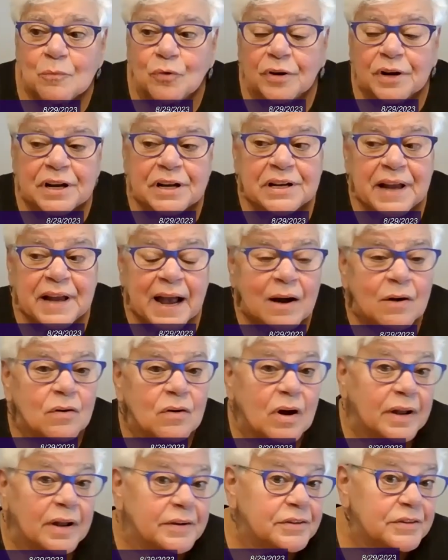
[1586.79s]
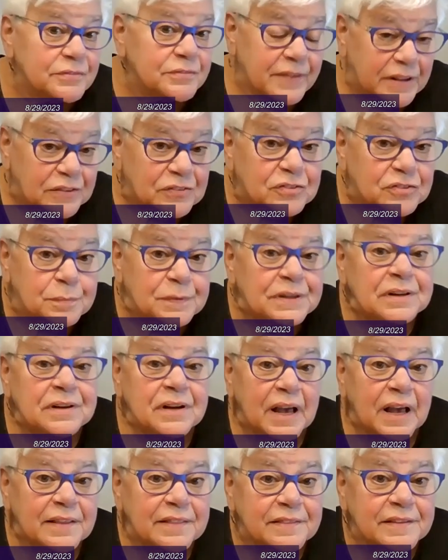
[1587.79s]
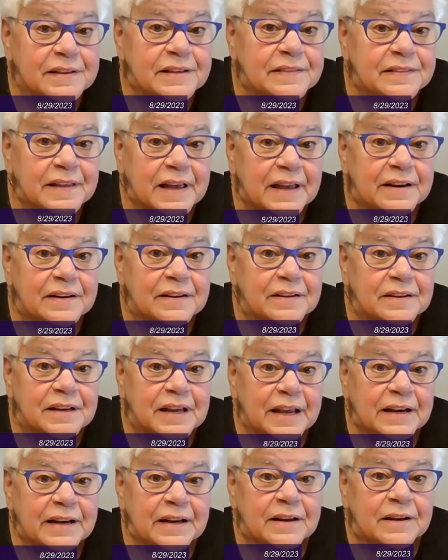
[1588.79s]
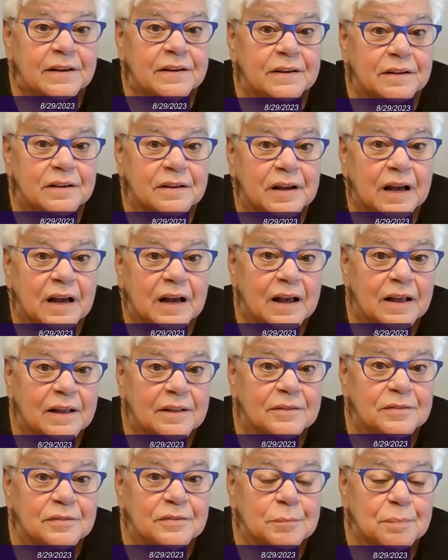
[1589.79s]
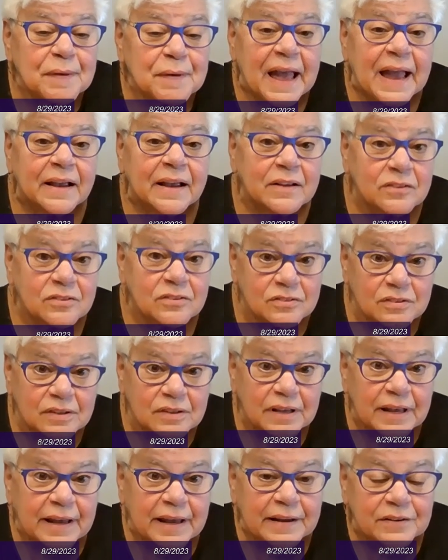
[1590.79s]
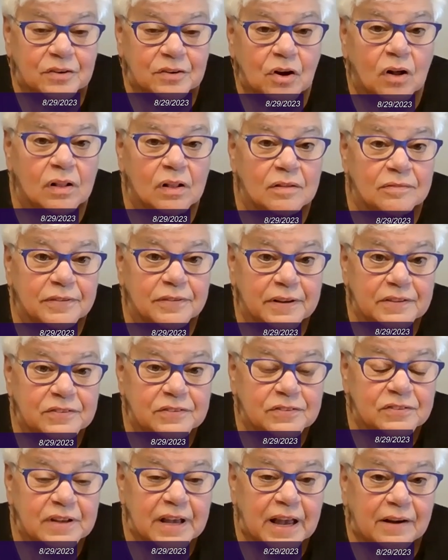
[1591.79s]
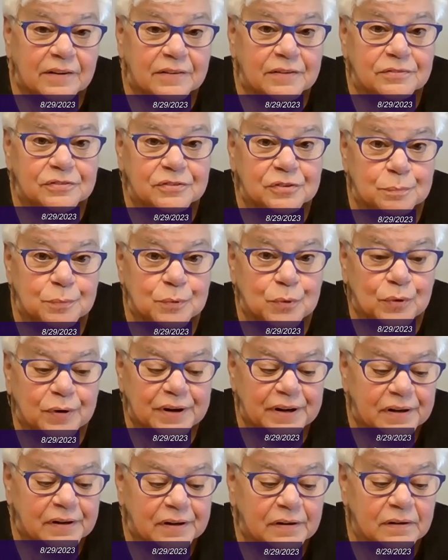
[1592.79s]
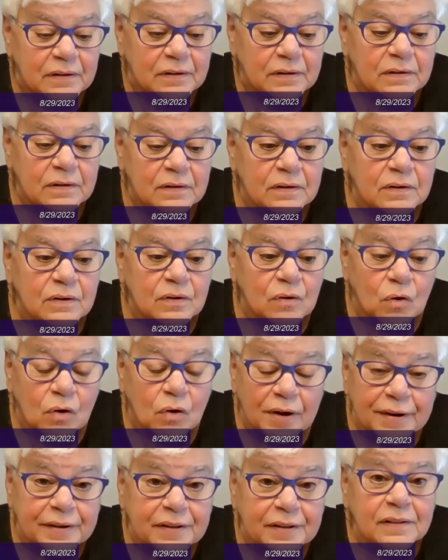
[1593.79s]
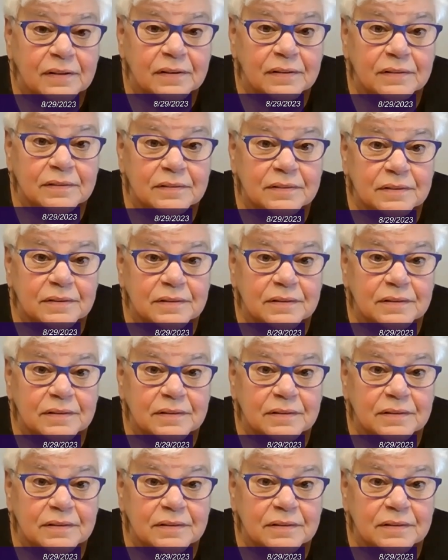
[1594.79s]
I'm working now on divestment. I think that getting uh, the banks and all of us out of supporting oil